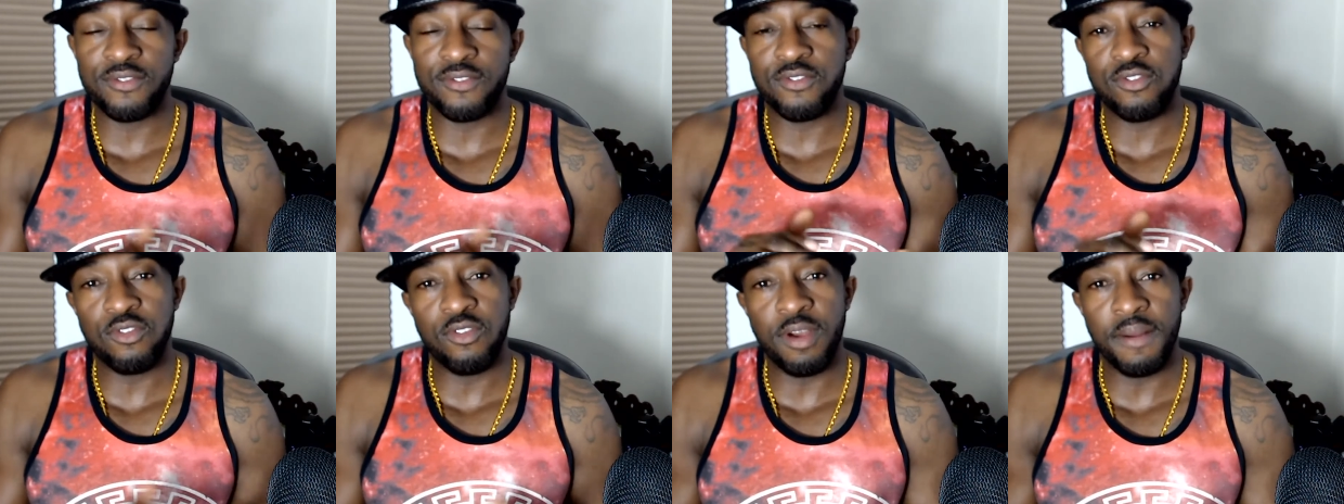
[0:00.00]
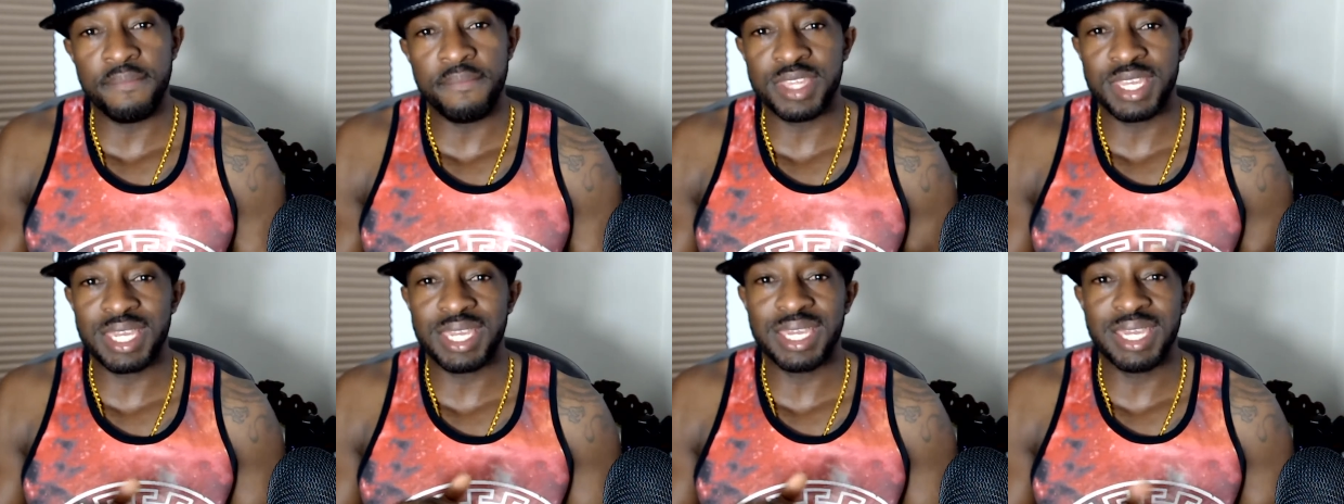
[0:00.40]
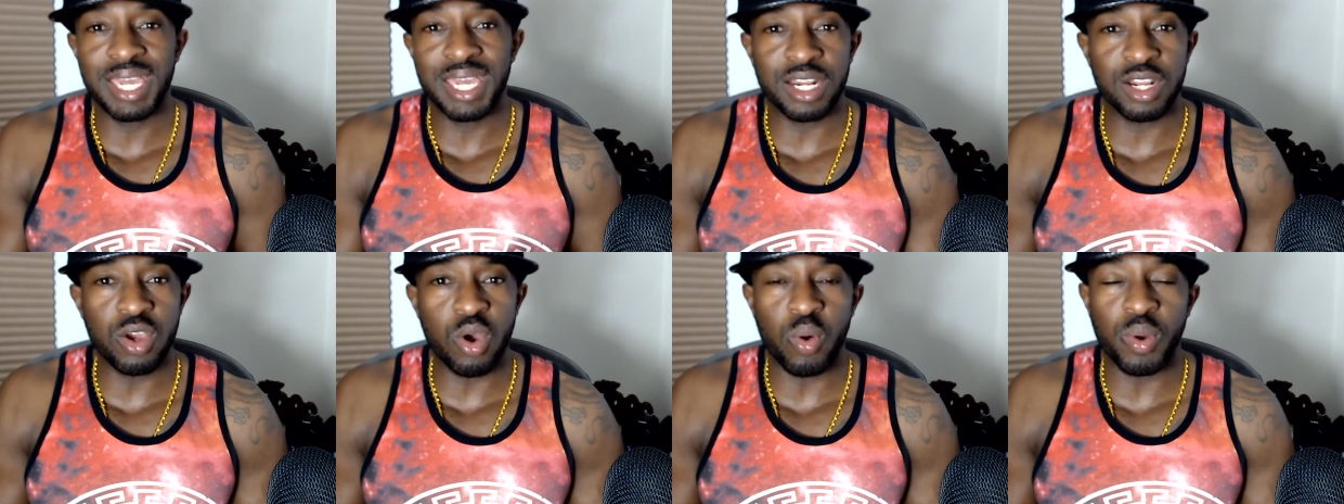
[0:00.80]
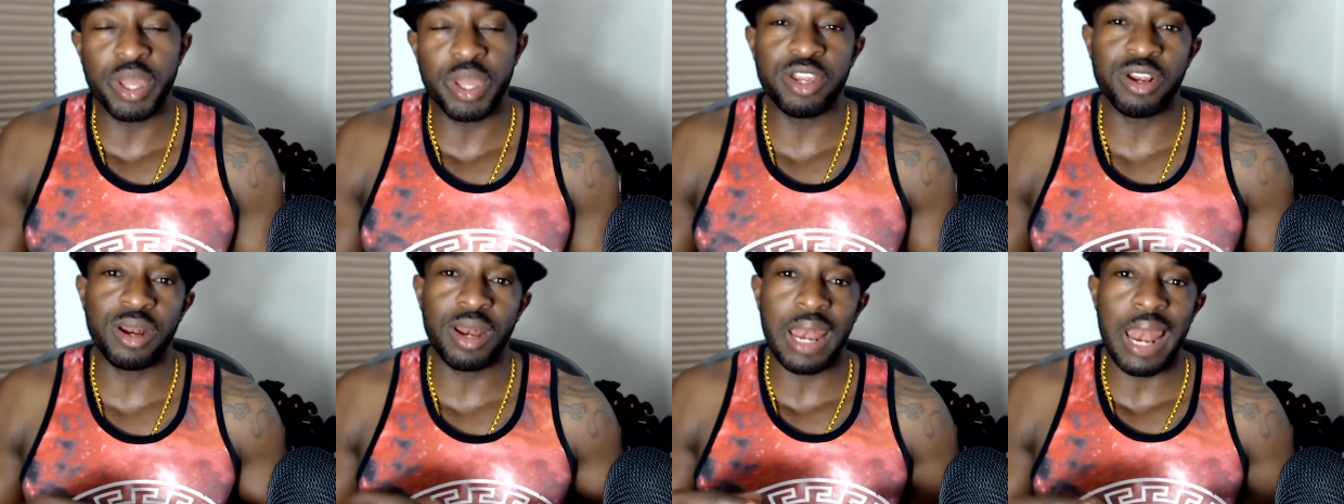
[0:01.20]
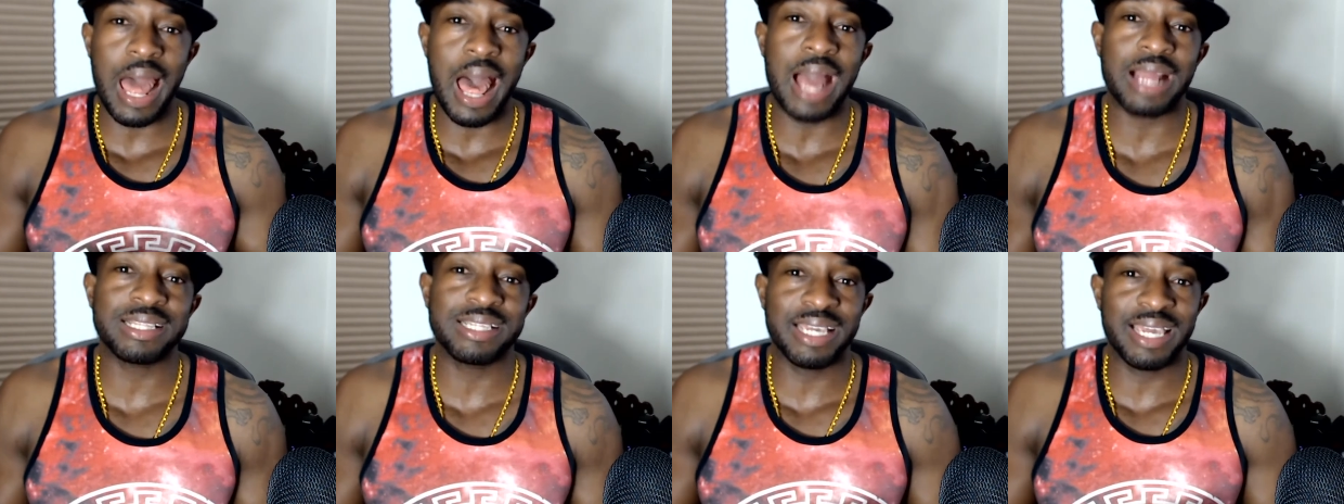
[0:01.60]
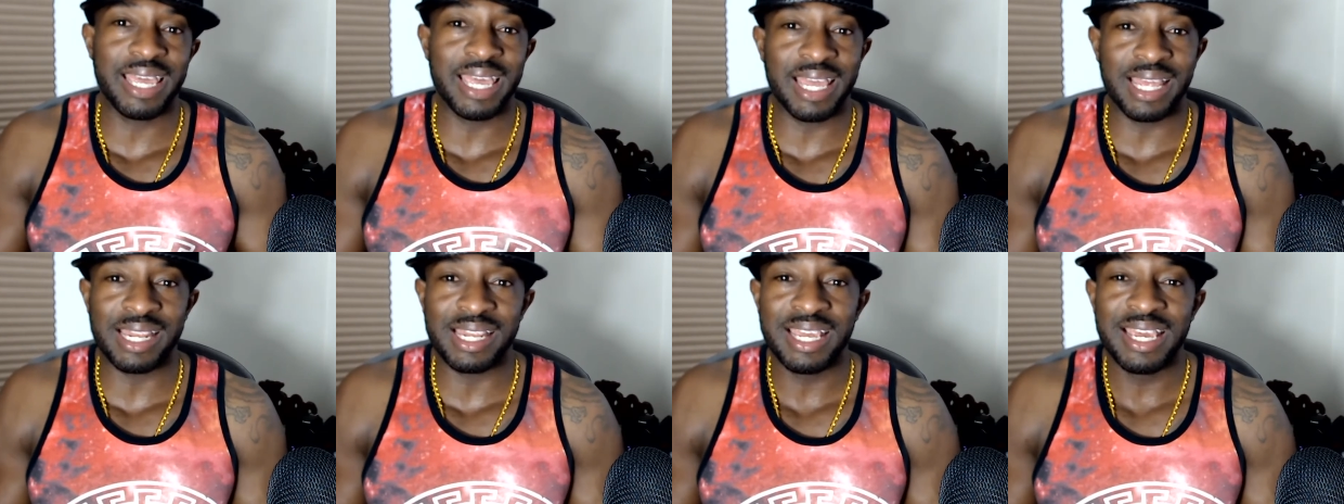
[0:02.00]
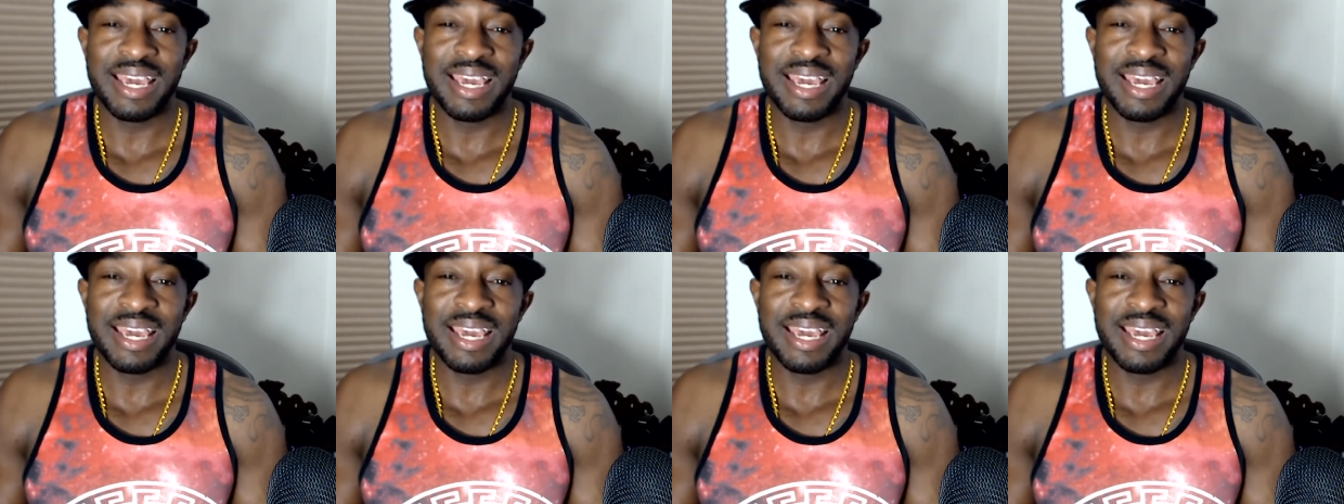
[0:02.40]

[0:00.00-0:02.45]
from the get-go, and you're locked in,